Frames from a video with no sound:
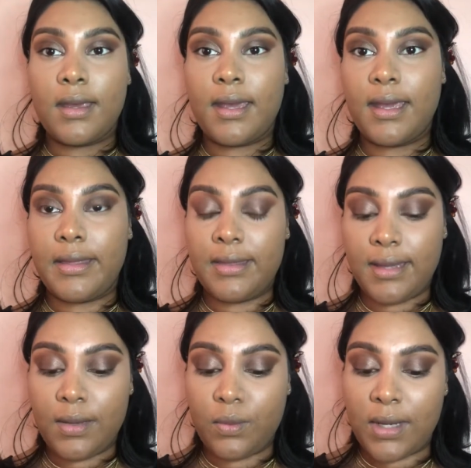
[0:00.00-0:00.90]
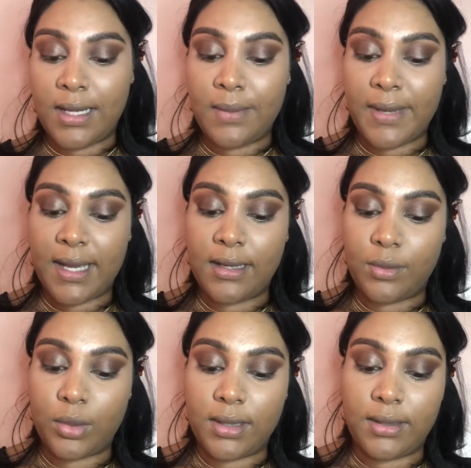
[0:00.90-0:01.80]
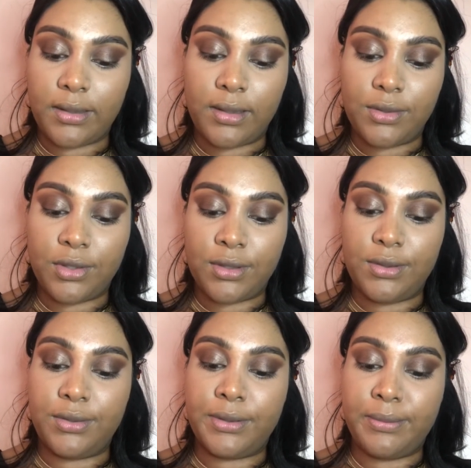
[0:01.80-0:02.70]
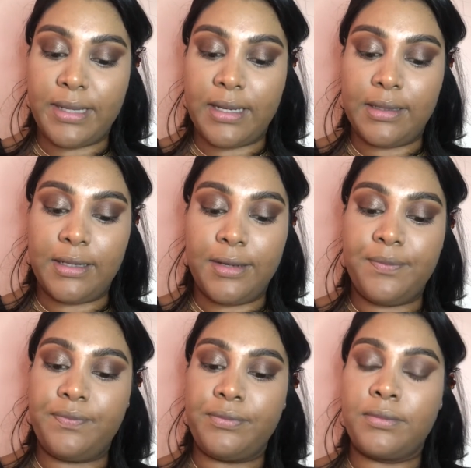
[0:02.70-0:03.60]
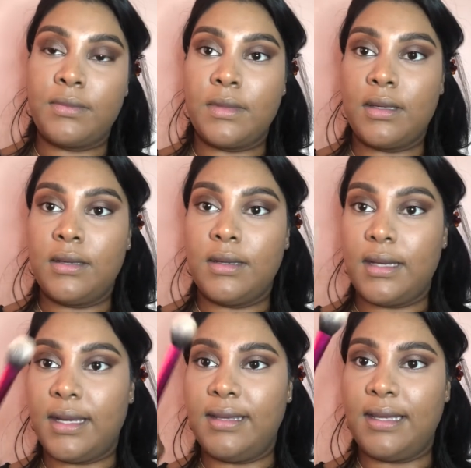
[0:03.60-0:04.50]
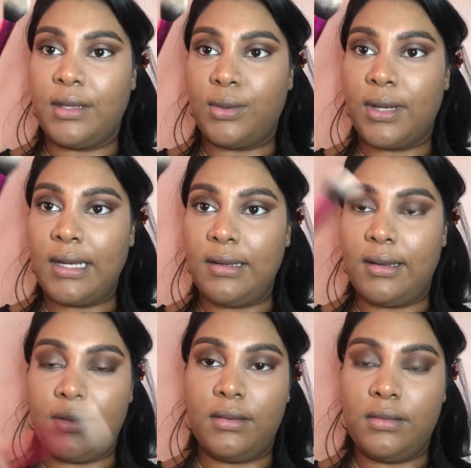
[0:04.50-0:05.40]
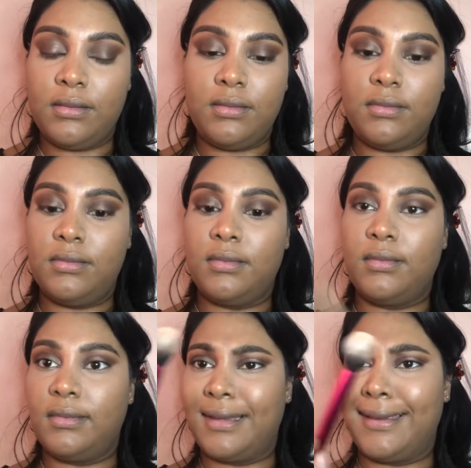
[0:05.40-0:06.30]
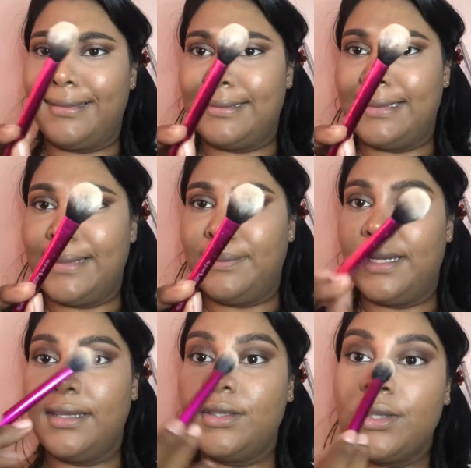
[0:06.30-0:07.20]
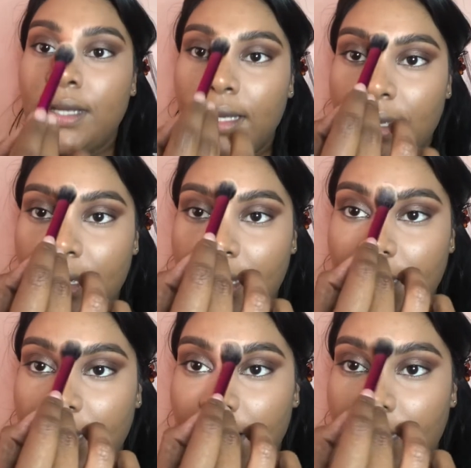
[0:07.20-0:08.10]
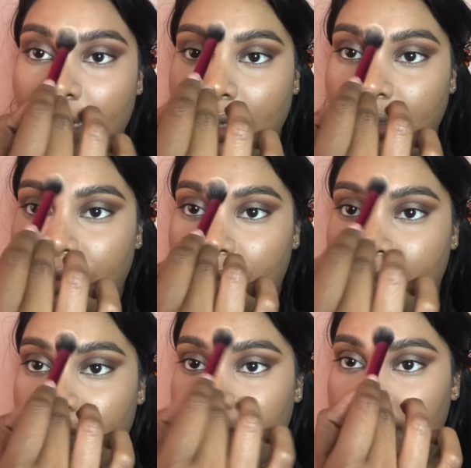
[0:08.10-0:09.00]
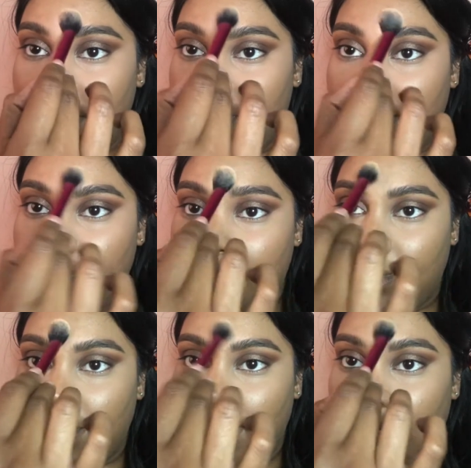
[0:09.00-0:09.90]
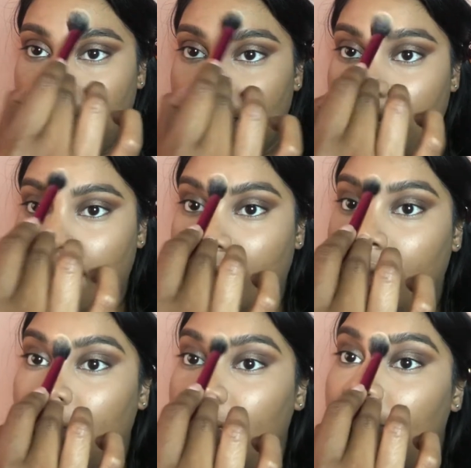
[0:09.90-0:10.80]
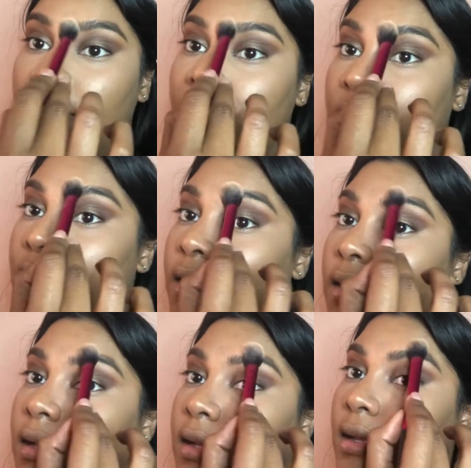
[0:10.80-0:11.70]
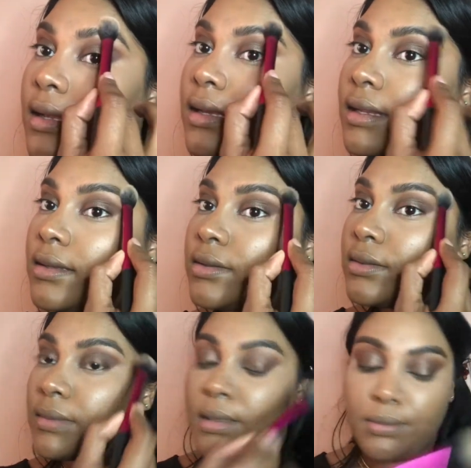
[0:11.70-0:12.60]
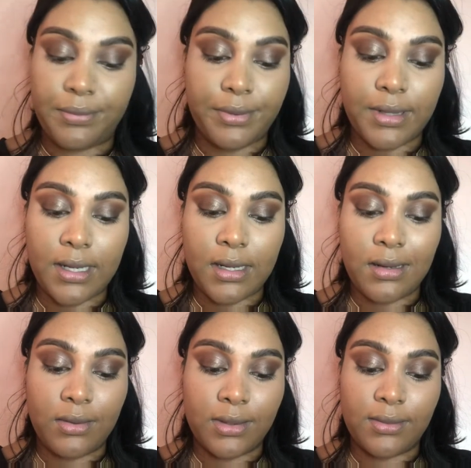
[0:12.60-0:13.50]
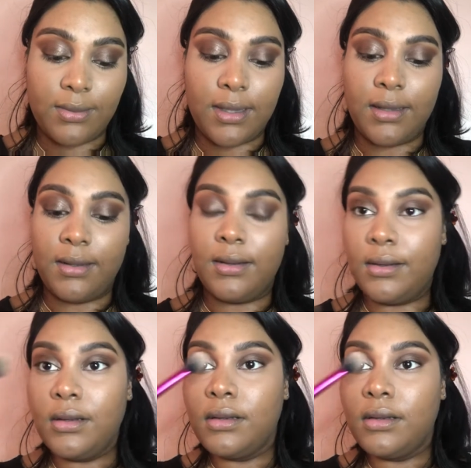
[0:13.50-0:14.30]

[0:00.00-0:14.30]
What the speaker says: And then while I'm at it with the translucent powder, I take quite a little, like that much, and I just place it here and into my brow as well,